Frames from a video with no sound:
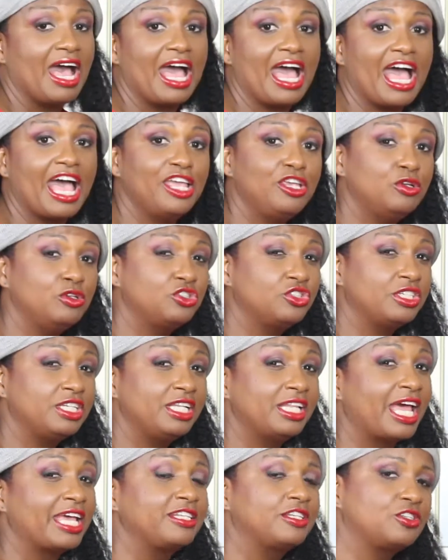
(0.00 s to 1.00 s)
I usually
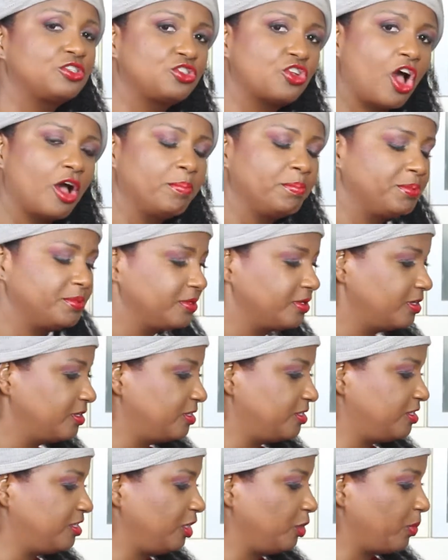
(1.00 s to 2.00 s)
like to stop,
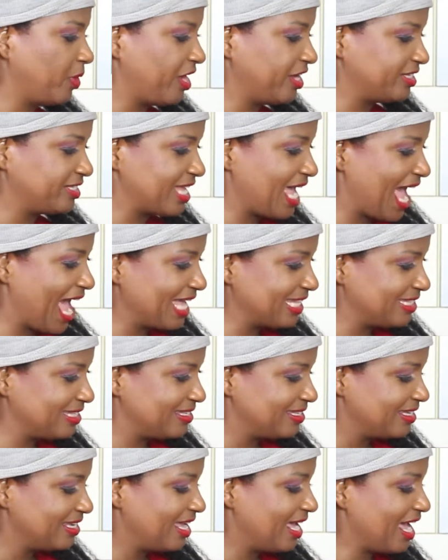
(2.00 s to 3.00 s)
see where it's
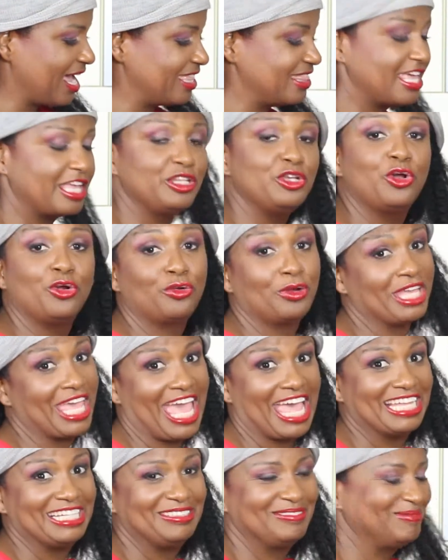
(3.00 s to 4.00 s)
at, and then go
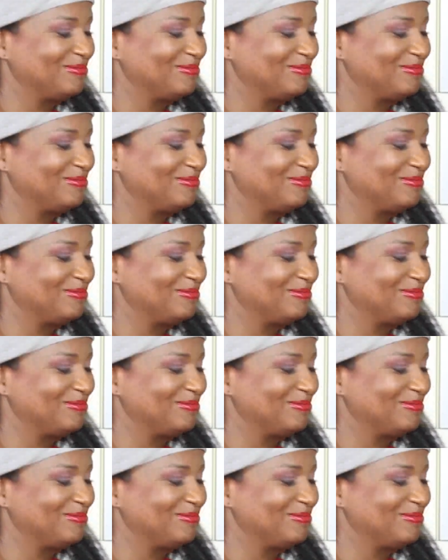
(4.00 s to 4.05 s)
again.